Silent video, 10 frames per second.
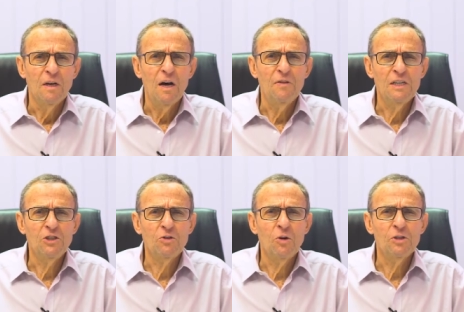I then
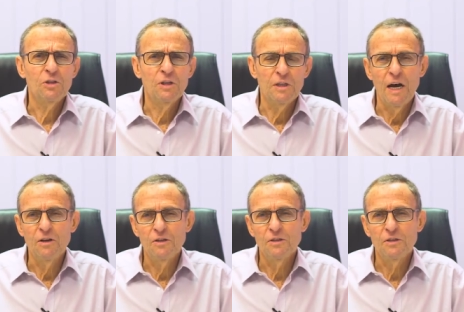started to
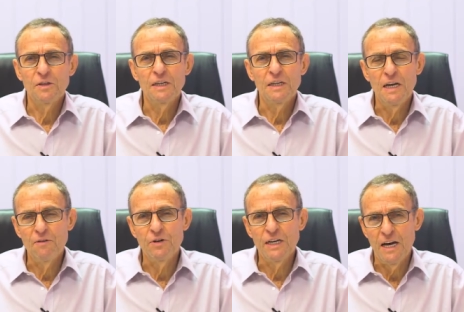notice that in
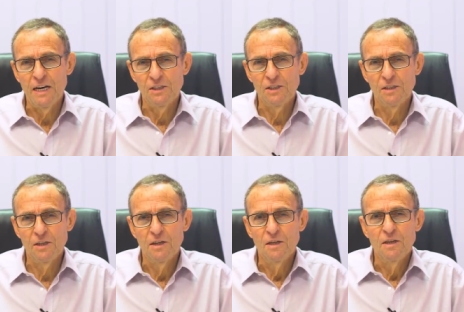every case,
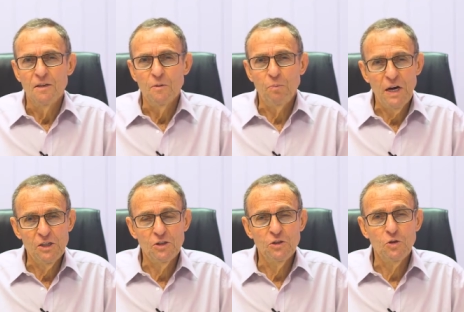the
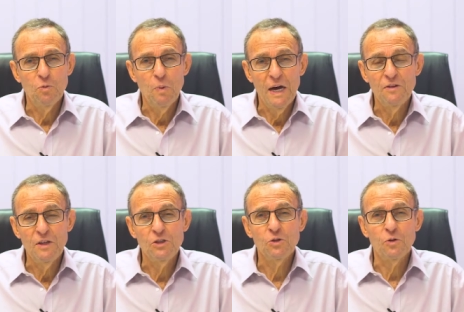patients who made
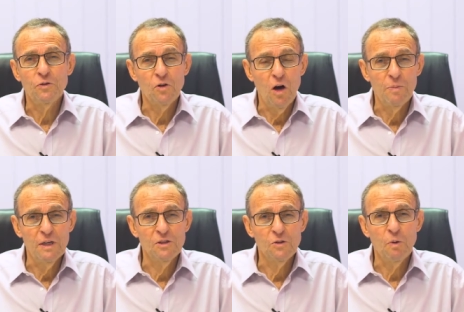these sort of
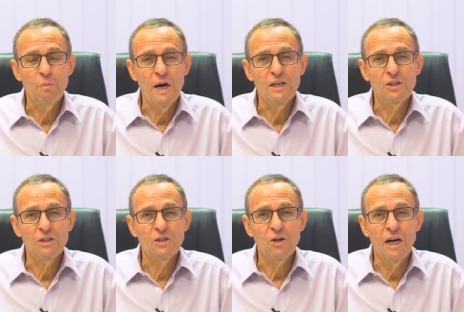comments were
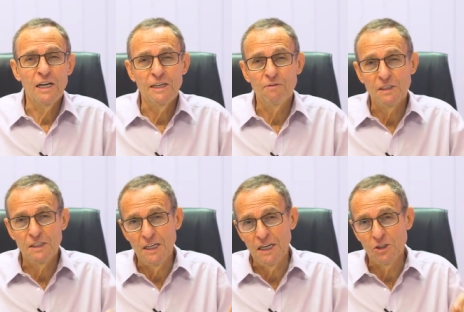patients I had
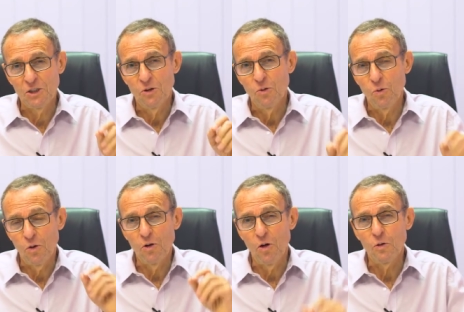given ticks all
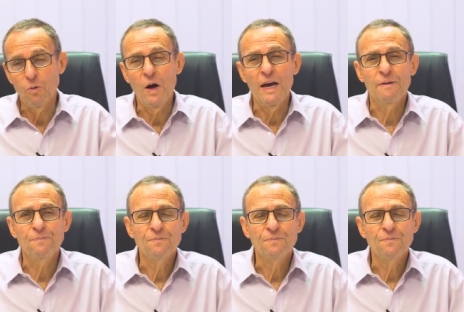along the way.